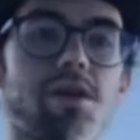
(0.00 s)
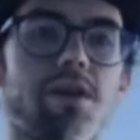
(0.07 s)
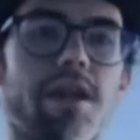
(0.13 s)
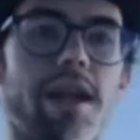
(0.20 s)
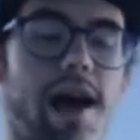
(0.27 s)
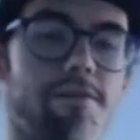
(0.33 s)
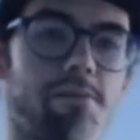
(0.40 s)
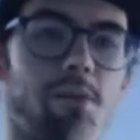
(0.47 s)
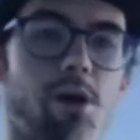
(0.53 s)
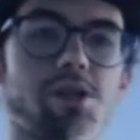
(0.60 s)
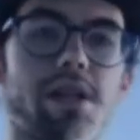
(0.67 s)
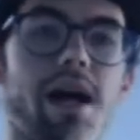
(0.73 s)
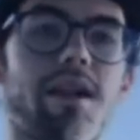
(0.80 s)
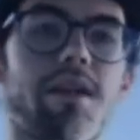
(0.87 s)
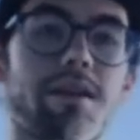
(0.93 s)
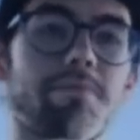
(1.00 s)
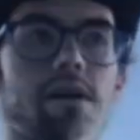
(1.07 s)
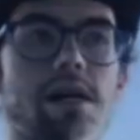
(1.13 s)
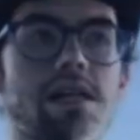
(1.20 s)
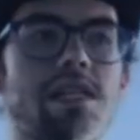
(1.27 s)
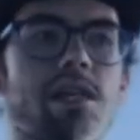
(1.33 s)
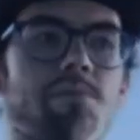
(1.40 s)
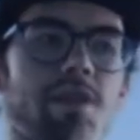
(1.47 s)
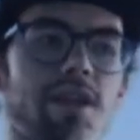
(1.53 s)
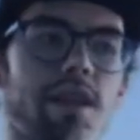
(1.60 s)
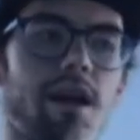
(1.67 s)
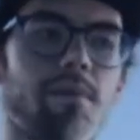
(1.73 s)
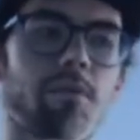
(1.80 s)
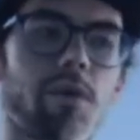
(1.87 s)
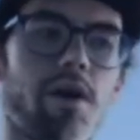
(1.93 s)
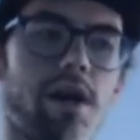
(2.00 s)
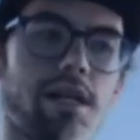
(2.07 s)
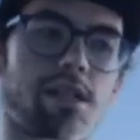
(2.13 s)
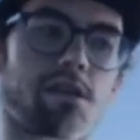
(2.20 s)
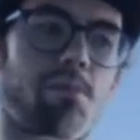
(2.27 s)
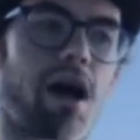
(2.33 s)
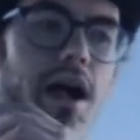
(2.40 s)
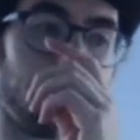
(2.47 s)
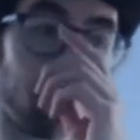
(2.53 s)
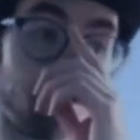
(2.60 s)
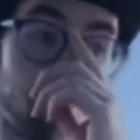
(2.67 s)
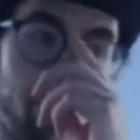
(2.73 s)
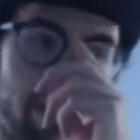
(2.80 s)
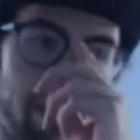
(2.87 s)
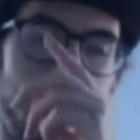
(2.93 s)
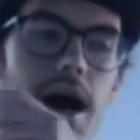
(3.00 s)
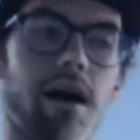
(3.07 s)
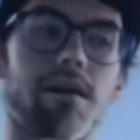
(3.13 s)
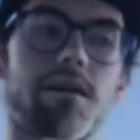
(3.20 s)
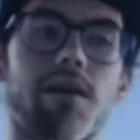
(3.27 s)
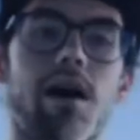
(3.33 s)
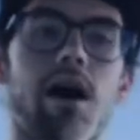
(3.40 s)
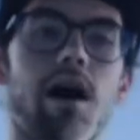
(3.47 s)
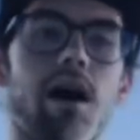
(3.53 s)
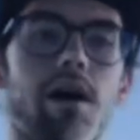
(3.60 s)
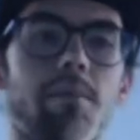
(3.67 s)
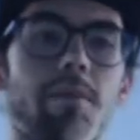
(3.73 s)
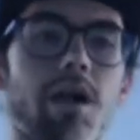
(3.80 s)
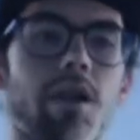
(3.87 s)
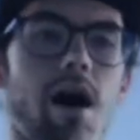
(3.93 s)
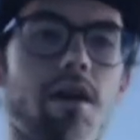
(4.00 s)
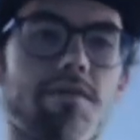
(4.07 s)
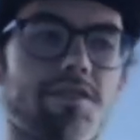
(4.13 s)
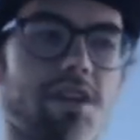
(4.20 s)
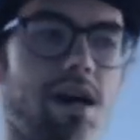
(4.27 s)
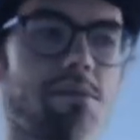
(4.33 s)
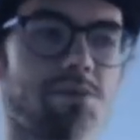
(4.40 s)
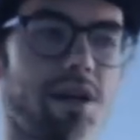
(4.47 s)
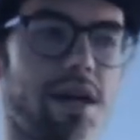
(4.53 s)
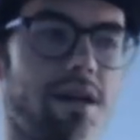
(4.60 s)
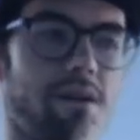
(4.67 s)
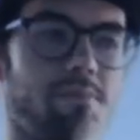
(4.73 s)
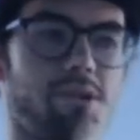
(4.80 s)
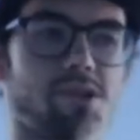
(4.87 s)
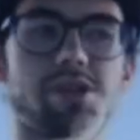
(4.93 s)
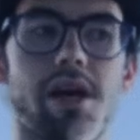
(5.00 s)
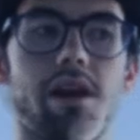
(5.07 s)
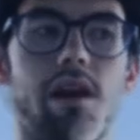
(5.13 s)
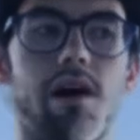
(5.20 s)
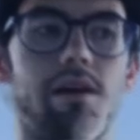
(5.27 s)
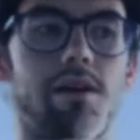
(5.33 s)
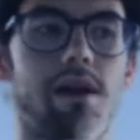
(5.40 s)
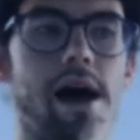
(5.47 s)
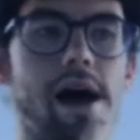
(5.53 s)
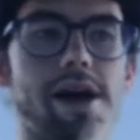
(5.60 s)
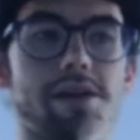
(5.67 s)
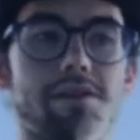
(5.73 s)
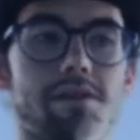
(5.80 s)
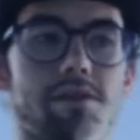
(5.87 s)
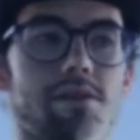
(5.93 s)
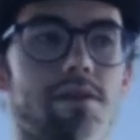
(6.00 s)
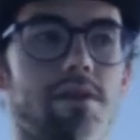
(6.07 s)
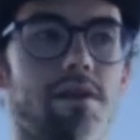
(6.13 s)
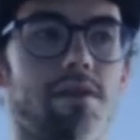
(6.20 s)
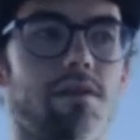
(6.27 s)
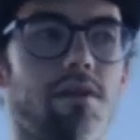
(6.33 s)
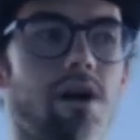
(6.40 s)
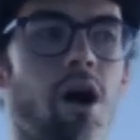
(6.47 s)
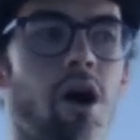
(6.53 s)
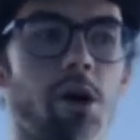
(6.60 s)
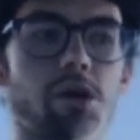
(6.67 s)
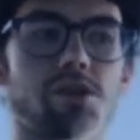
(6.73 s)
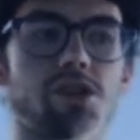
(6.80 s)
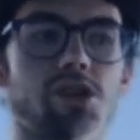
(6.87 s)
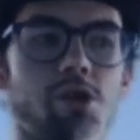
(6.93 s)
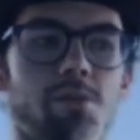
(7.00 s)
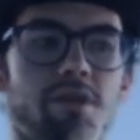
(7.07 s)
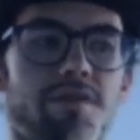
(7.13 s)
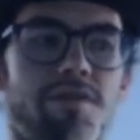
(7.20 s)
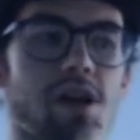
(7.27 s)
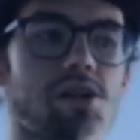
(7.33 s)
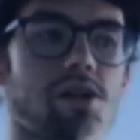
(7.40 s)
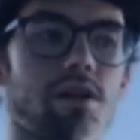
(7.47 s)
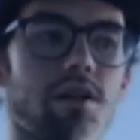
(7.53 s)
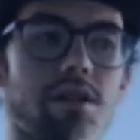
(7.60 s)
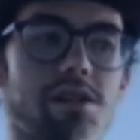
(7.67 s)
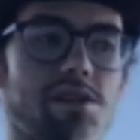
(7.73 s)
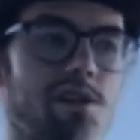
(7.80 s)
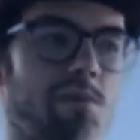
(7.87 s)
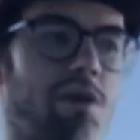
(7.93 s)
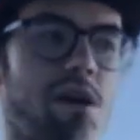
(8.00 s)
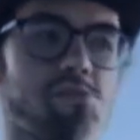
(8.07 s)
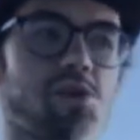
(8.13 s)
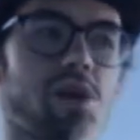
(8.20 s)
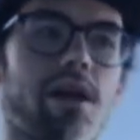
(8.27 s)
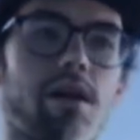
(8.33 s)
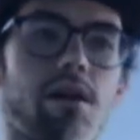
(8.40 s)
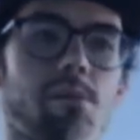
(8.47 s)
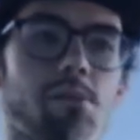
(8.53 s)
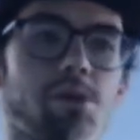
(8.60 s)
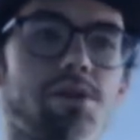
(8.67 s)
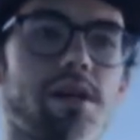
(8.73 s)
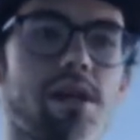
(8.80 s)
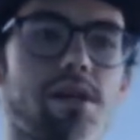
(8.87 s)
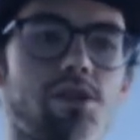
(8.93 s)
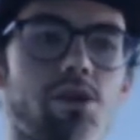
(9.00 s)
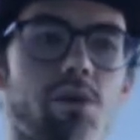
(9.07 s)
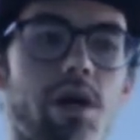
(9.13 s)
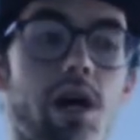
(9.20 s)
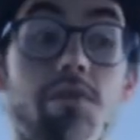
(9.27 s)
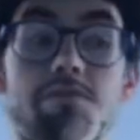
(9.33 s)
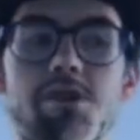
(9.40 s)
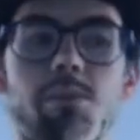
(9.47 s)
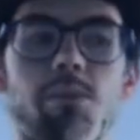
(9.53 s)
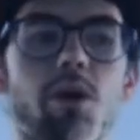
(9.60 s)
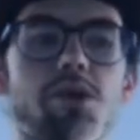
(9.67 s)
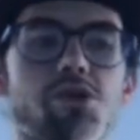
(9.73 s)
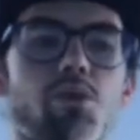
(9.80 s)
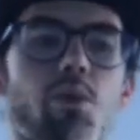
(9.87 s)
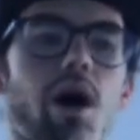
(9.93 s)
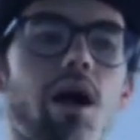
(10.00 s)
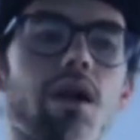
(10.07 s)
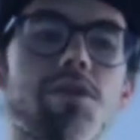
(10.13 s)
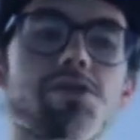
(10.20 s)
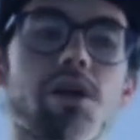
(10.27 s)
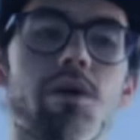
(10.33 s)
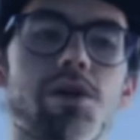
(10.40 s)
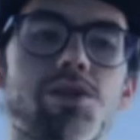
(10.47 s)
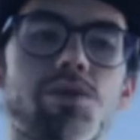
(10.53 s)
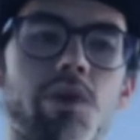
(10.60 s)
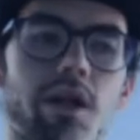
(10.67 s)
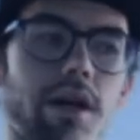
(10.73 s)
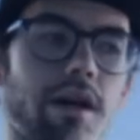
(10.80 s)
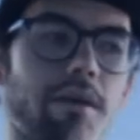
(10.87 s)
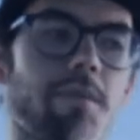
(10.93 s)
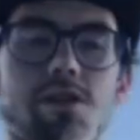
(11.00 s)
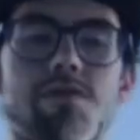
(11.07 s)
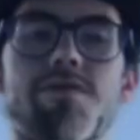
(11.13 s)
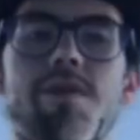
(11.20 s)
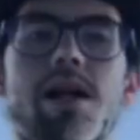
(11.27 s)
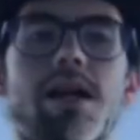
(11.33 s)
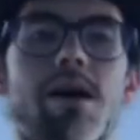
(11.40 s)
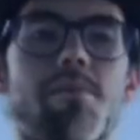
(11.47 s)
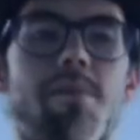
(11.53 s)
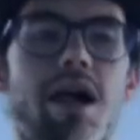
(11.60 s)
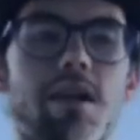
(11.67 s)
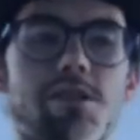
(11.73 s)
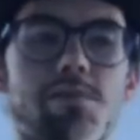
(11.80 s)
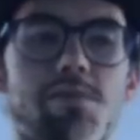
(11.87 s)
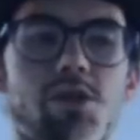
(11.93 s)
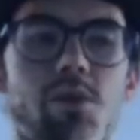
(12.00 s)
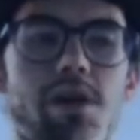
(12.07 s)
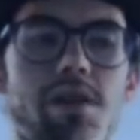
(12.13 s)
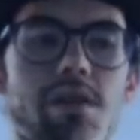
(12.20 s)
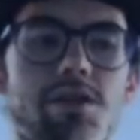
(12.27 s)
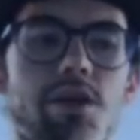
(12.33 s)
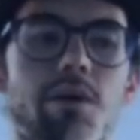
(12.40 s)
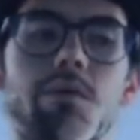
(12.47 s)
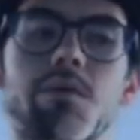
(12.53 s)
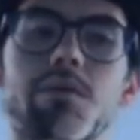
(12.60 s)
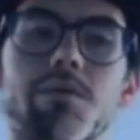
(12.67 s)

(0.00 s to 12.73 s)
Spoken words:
and have a personality. It's something that I'm learning to balance, but yeah, a lot of times I can present as almost too professional, and sometimes I can almost get too comfortable as well, so it's really just finding a balance between the two.